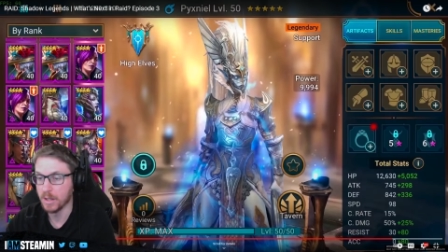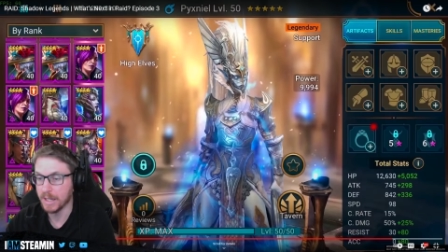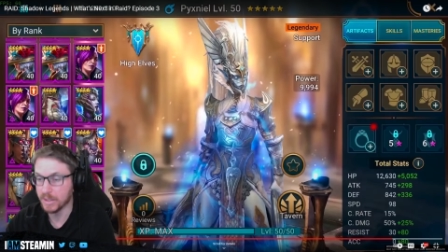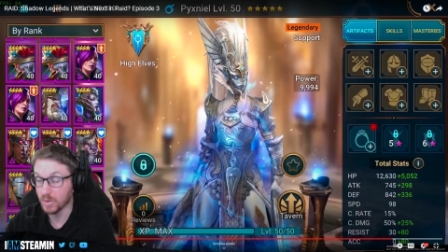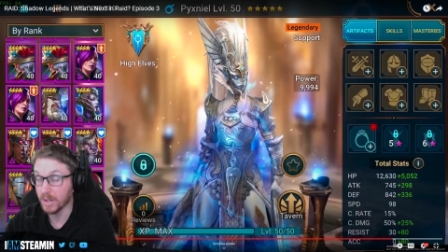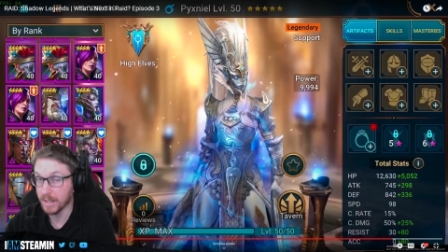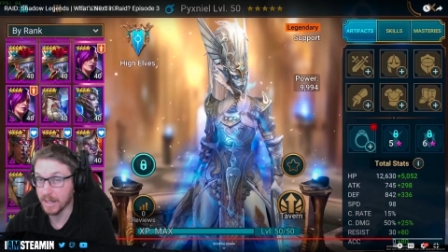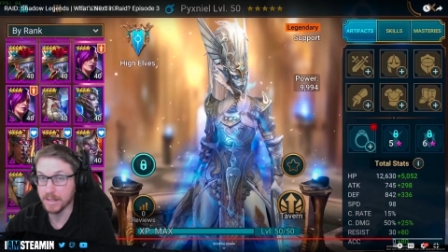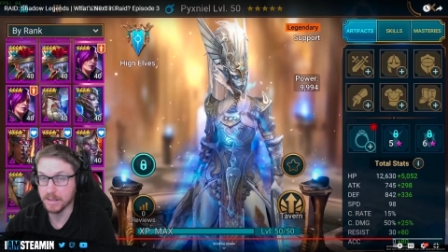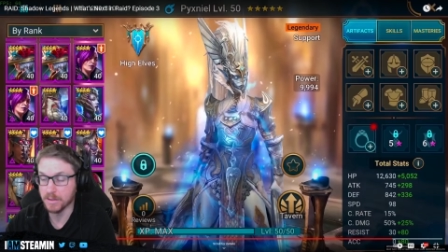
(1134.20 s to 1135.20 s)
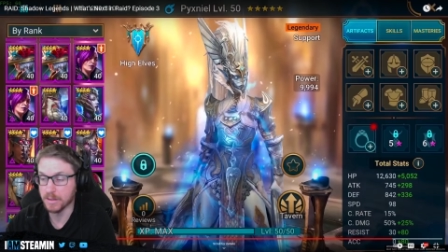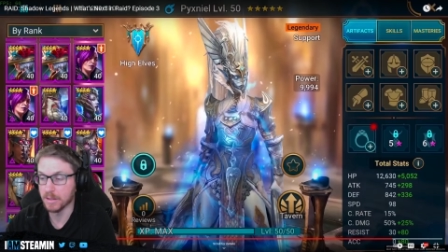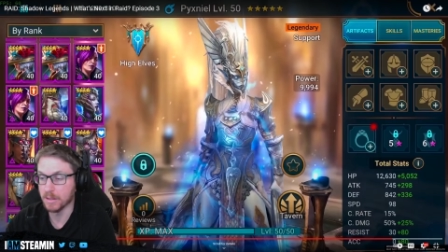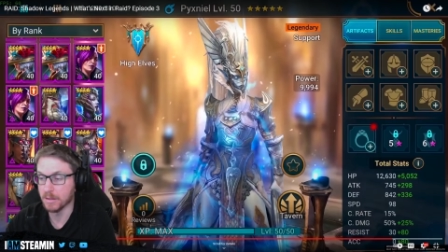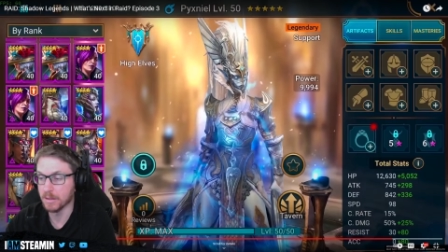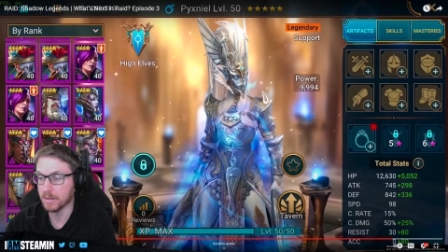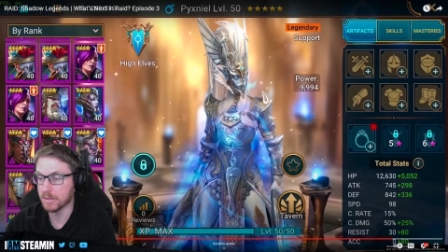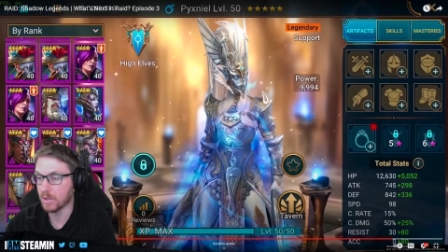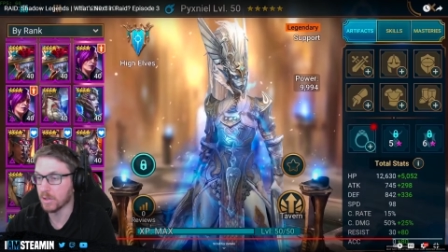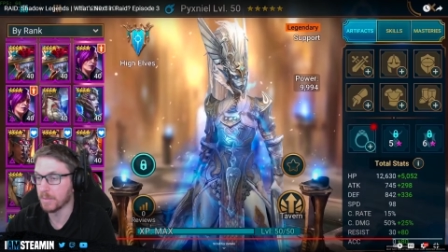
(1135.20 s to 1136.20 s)
I do like the idea that they're, they're
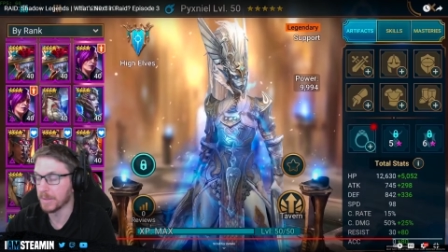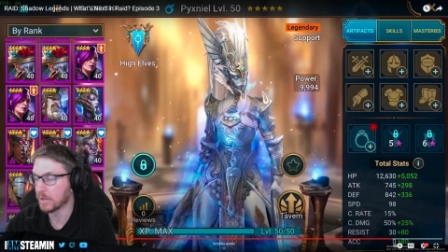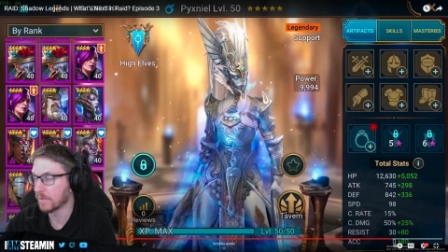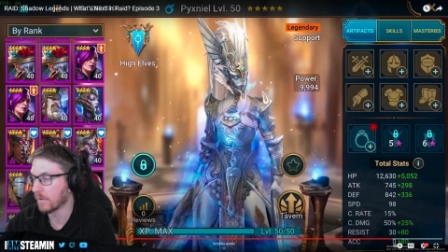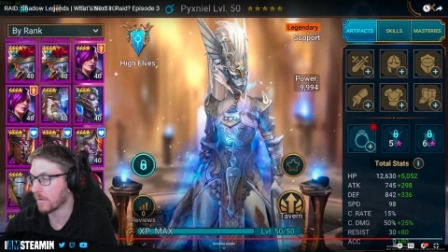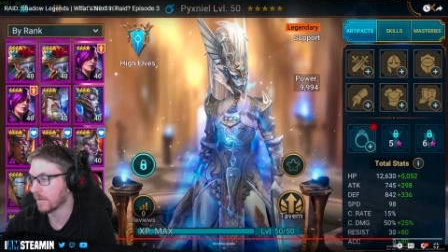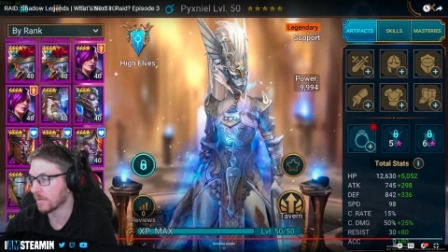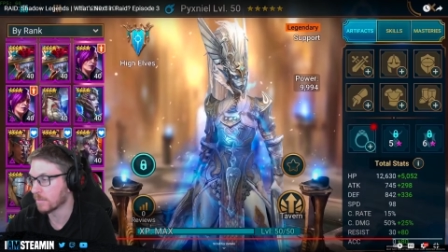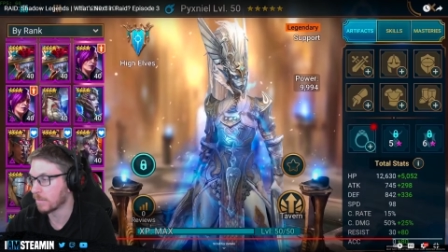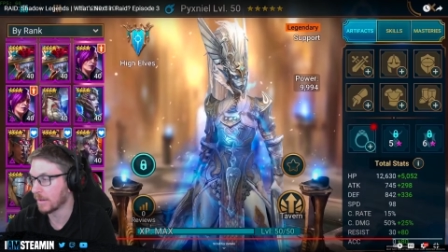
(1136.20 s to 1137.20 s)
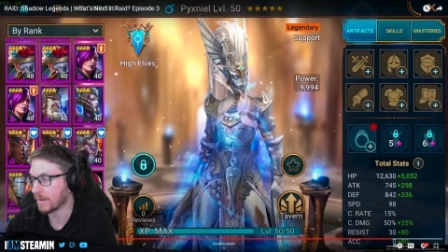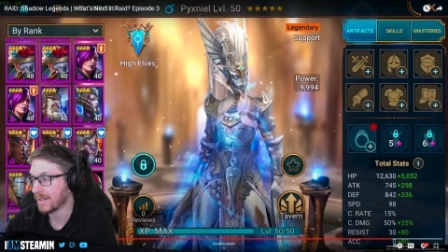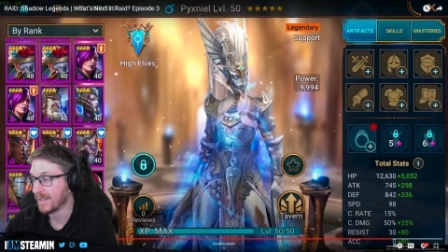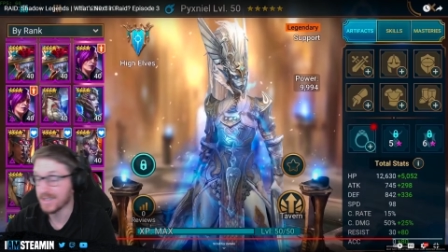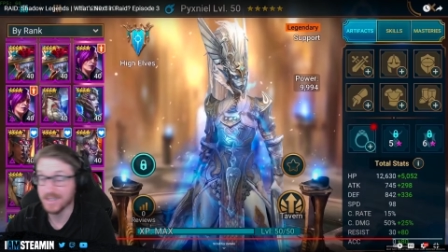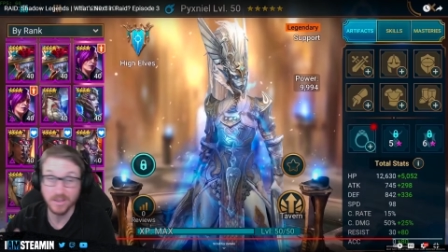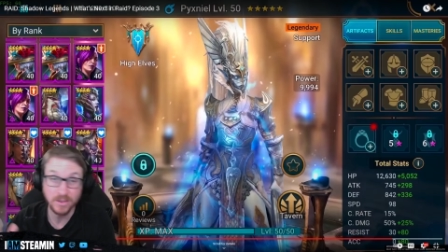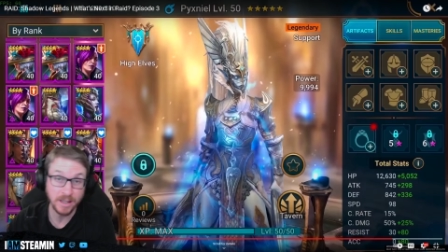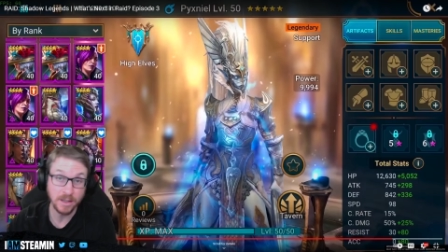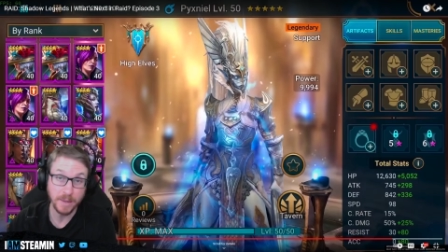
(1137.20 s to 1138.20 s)
talking about different things, but still
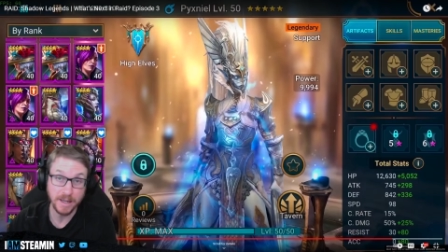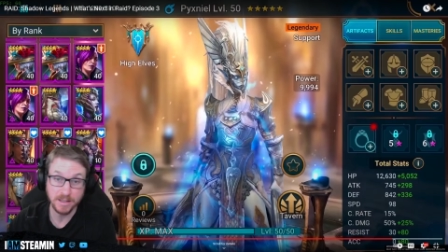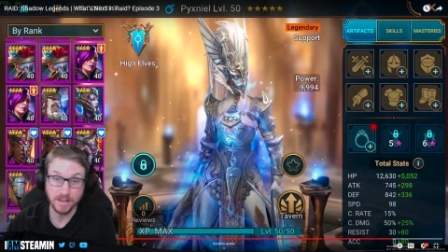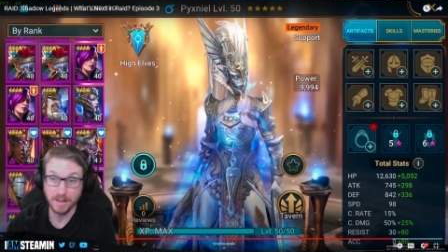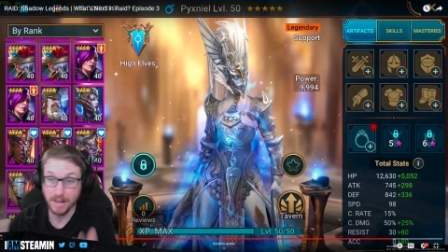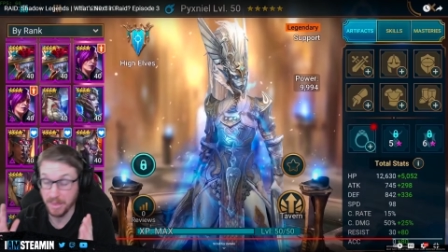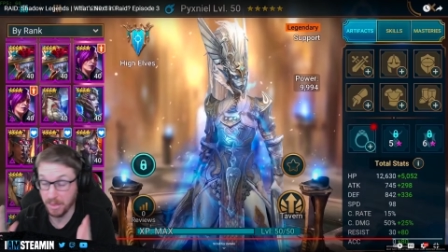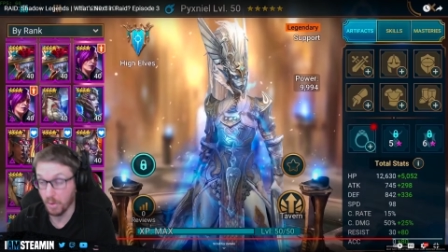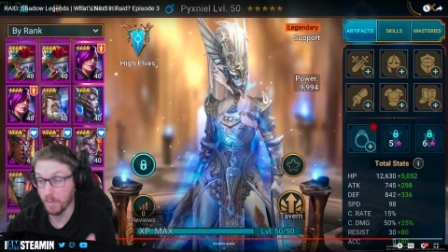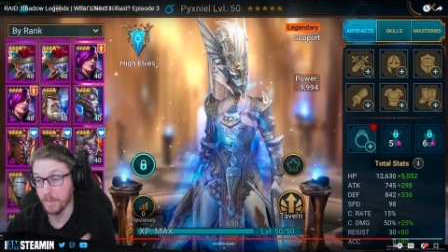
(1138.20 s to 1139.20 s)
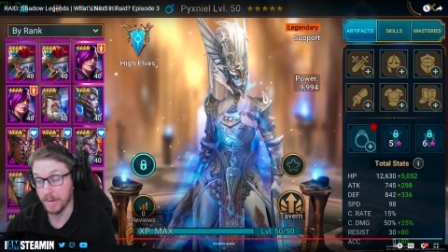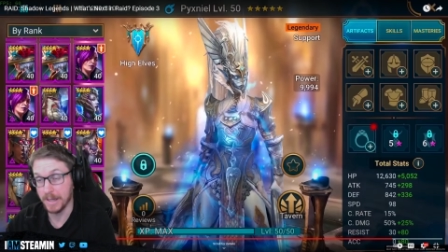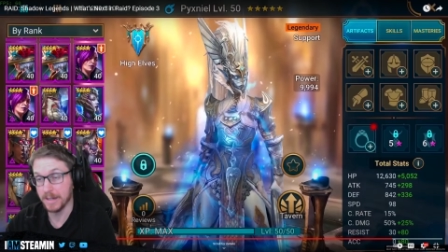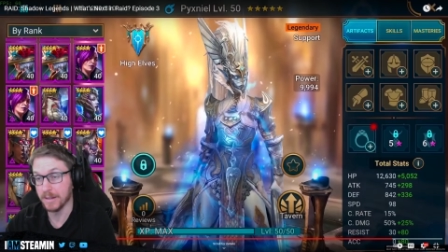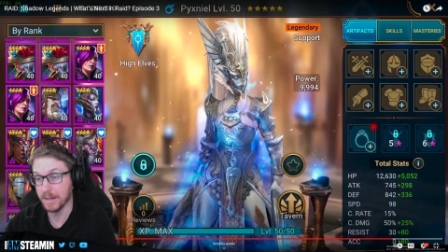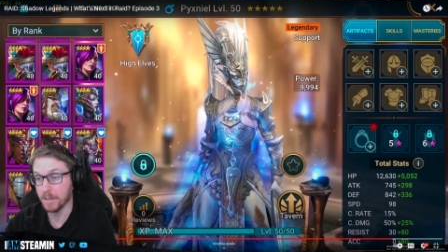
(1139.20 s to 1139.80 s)
none the wiser. I thought we were getting it there,